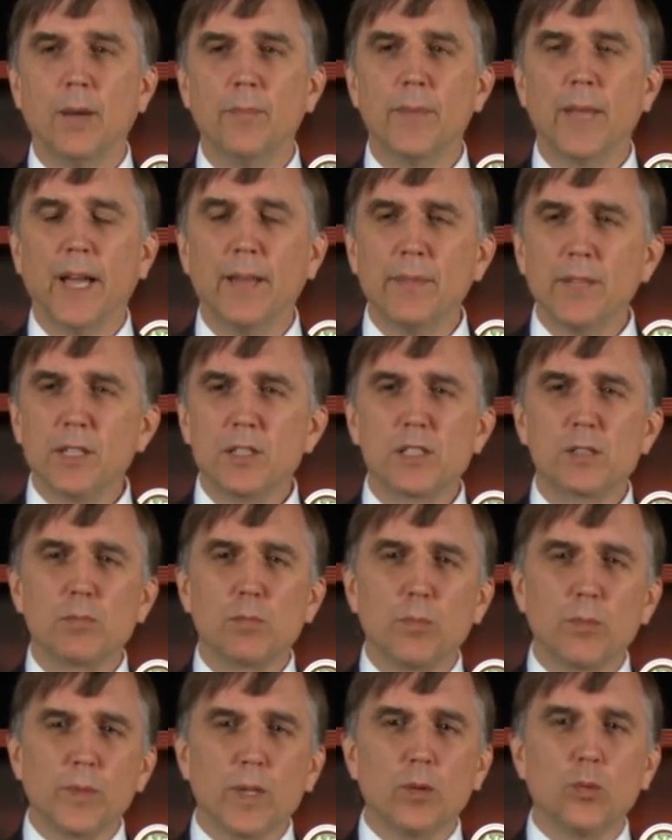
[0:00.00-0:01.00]
And this
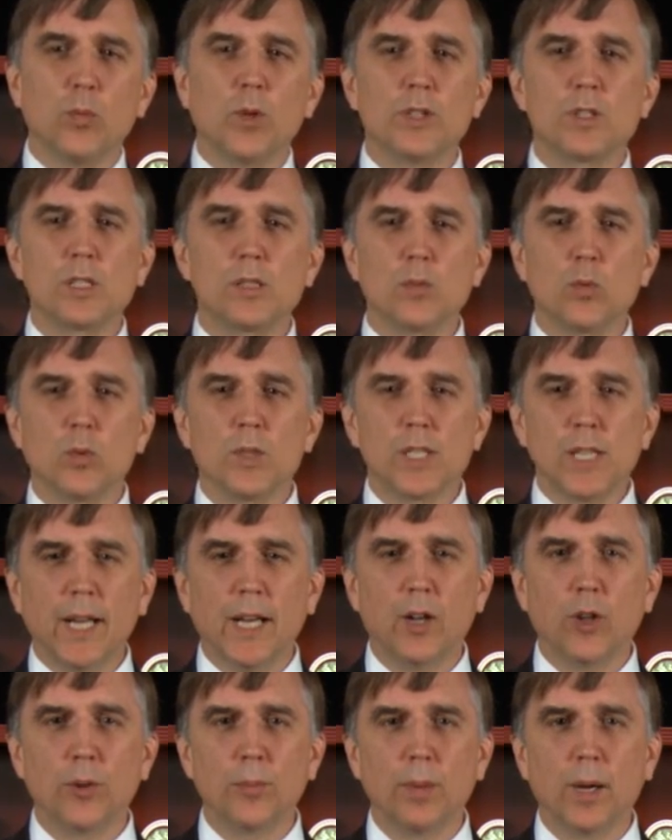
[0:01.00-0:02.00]
was
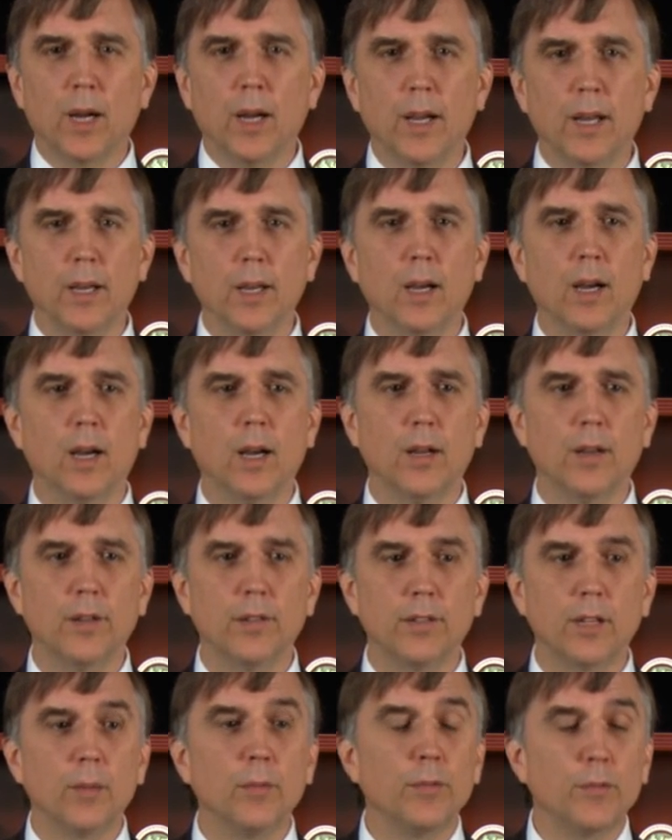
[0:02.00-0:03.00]
held by
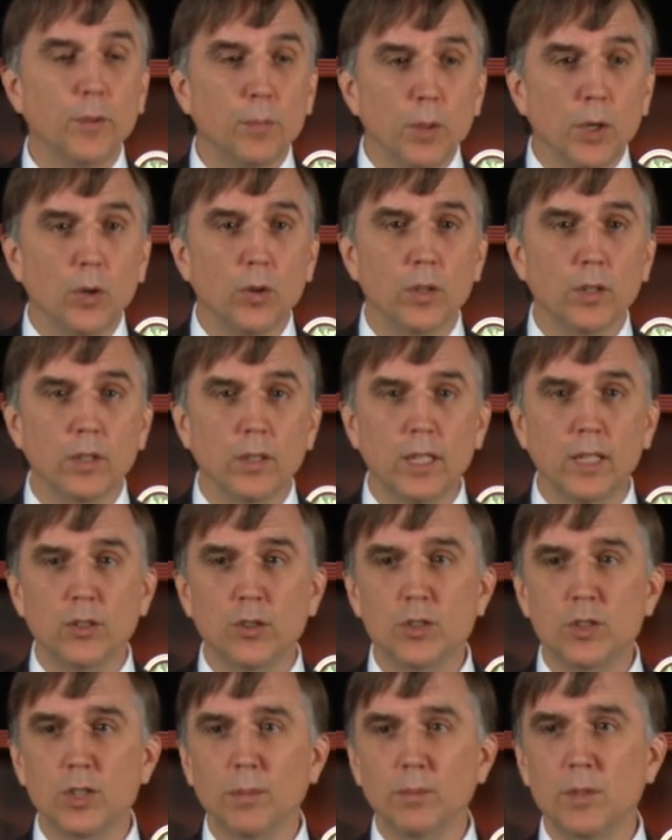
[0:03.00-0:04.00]
some of the Puritan
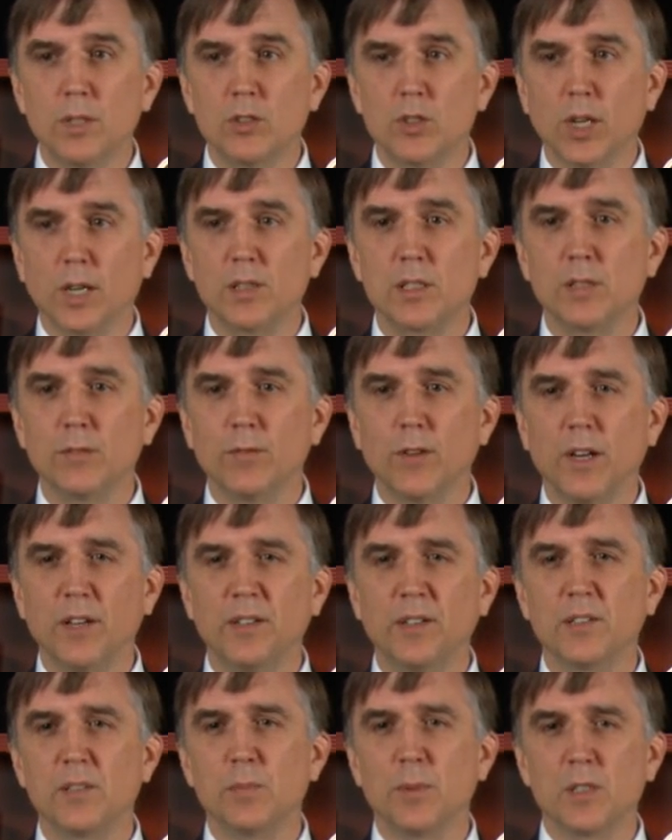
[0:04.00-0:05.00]
leadership to justify
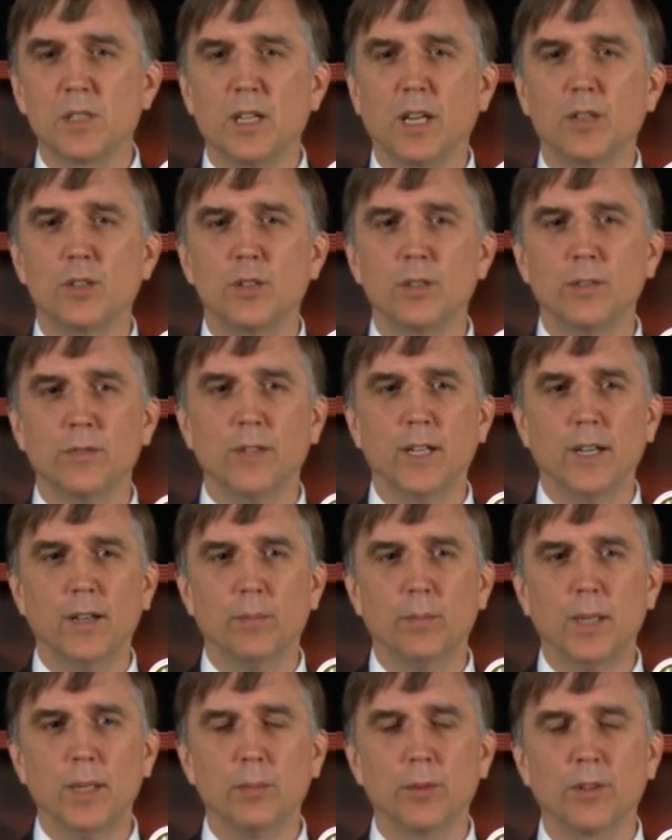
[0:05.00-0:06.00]
dispossession of native
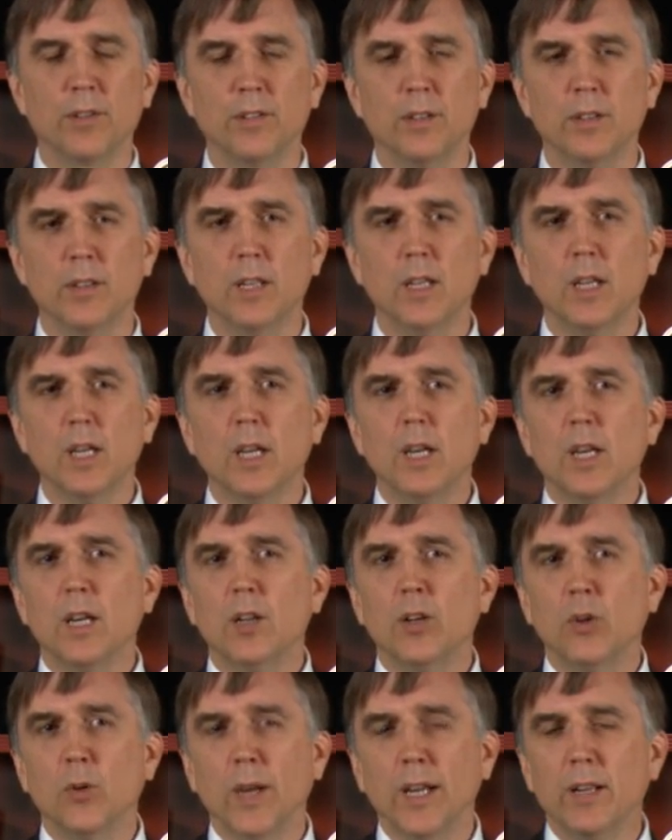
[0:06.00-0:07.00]
peoples in
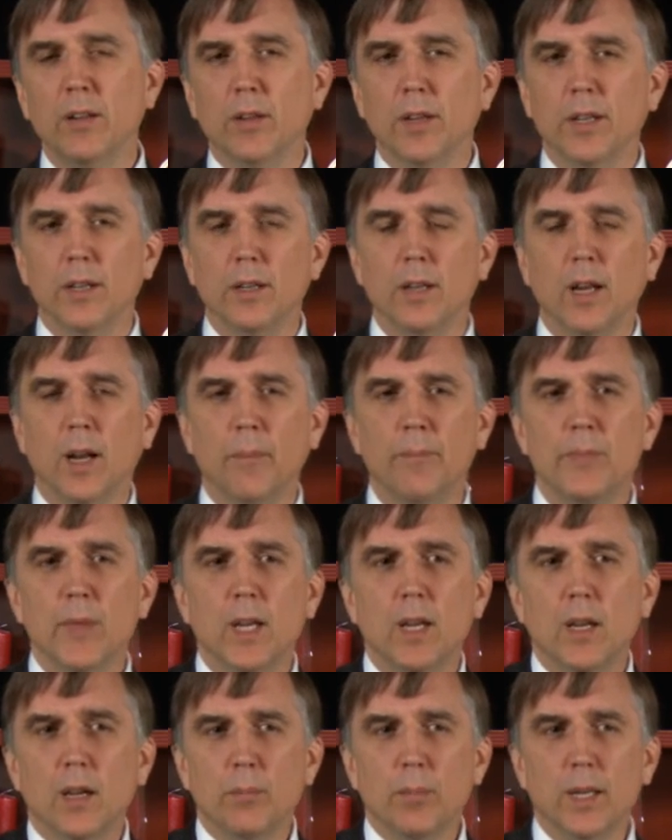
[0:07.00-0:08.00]
New England.
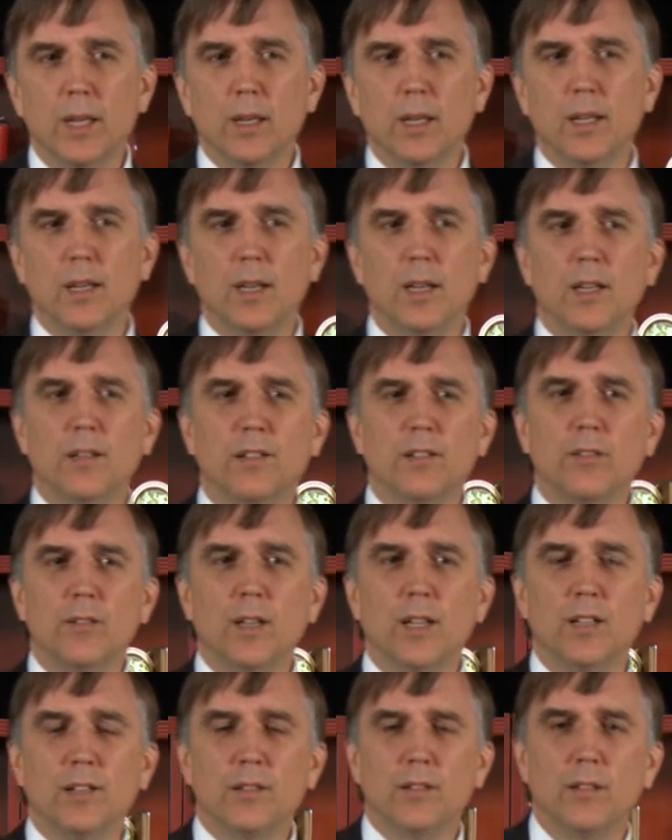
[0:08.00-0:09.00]
But it's
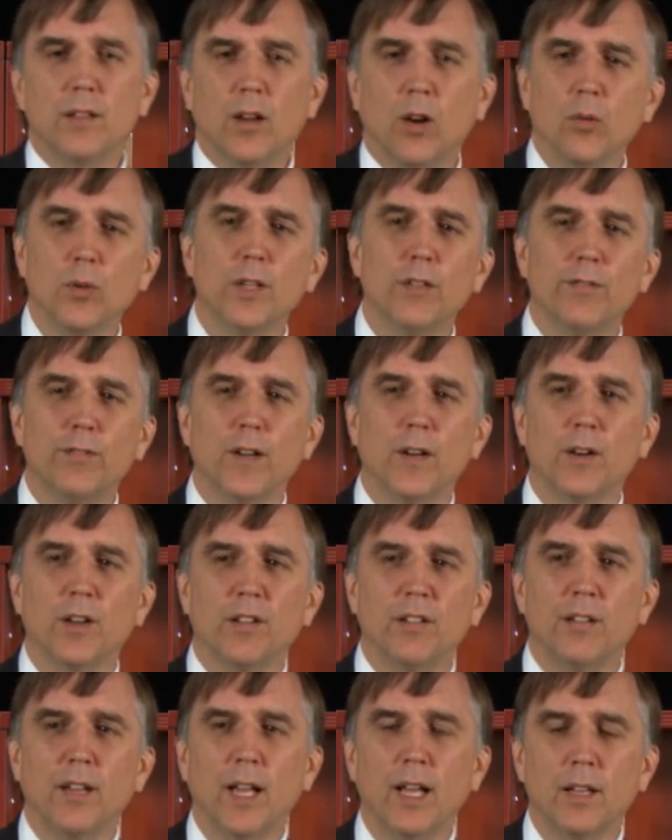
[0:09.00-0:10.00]
only fair to
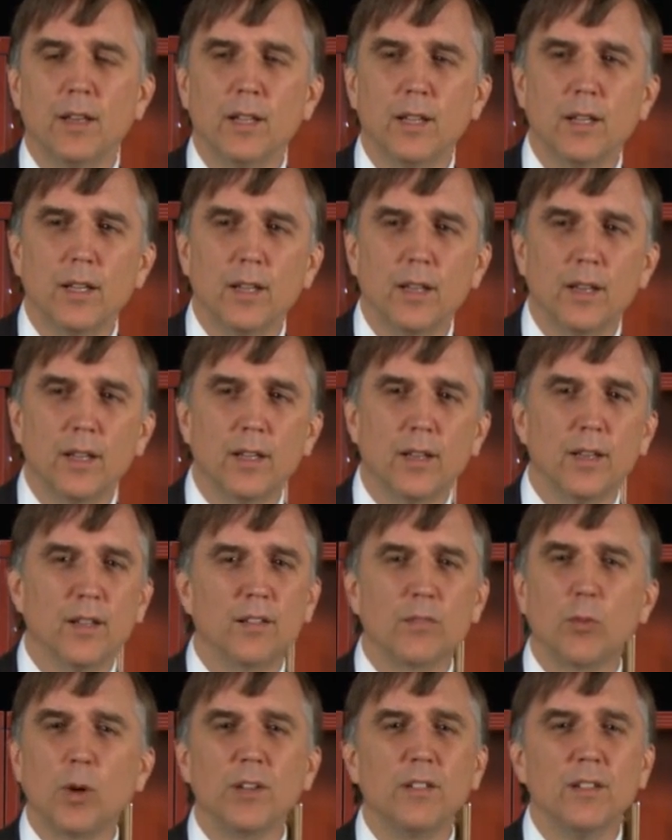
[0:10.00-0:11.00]
say that
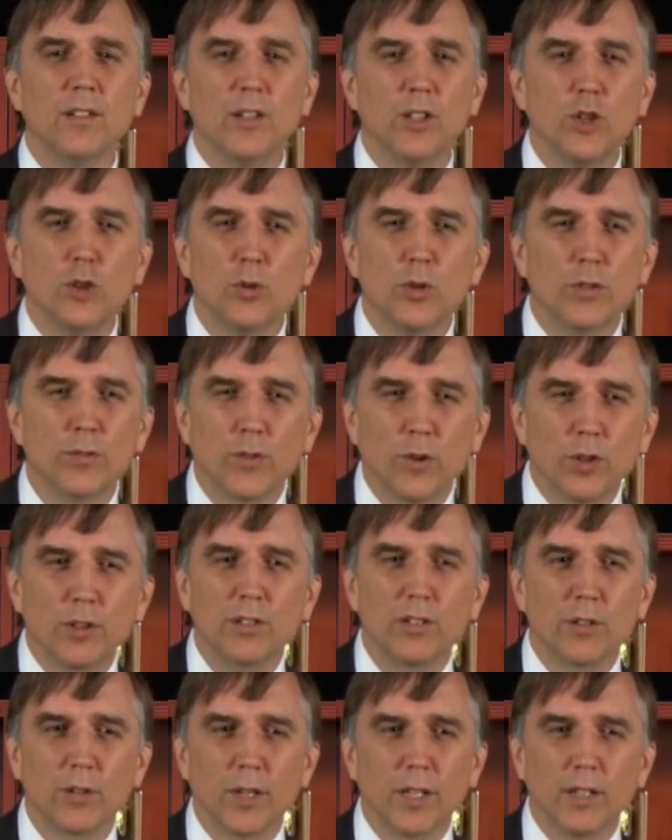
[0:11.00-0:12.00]
this wasn't
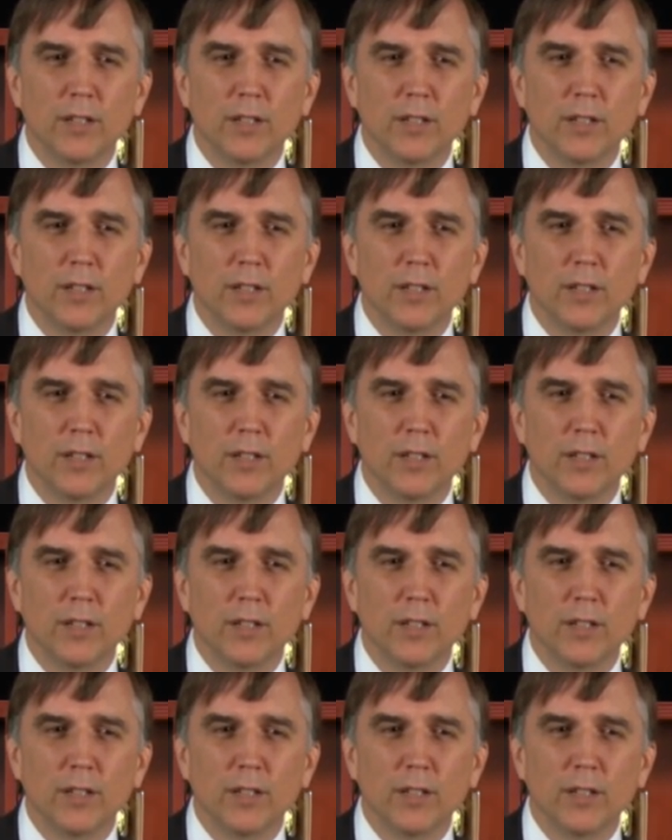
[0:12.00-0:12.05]
universally